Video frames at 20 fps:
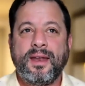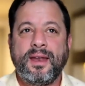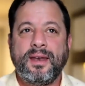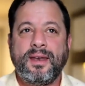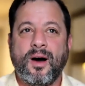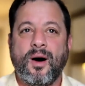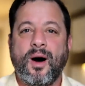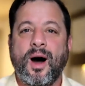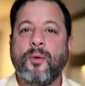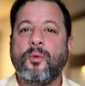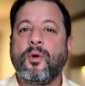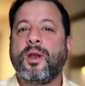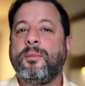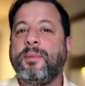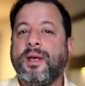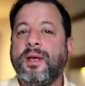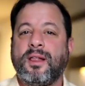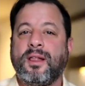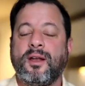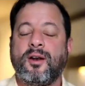Now, I want to
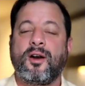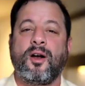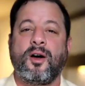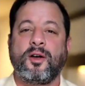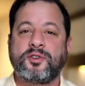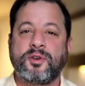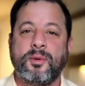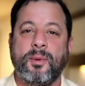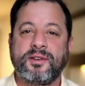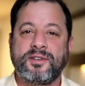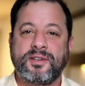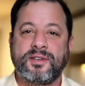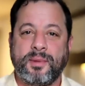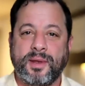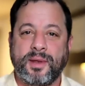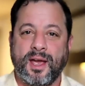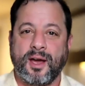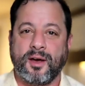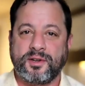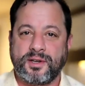be clear also about
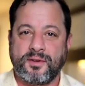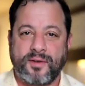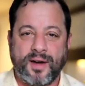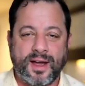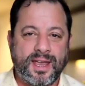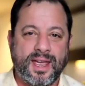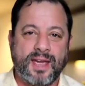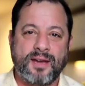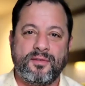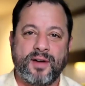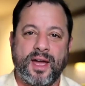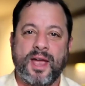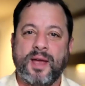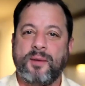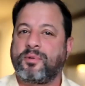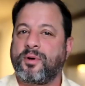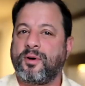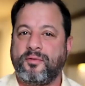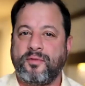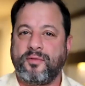something else. If I give a
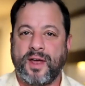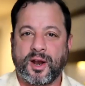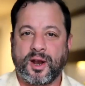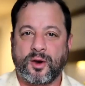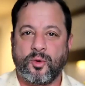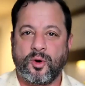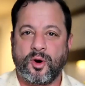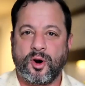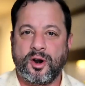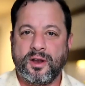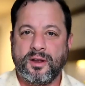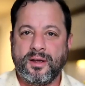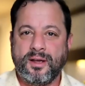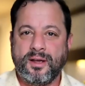prophetic word,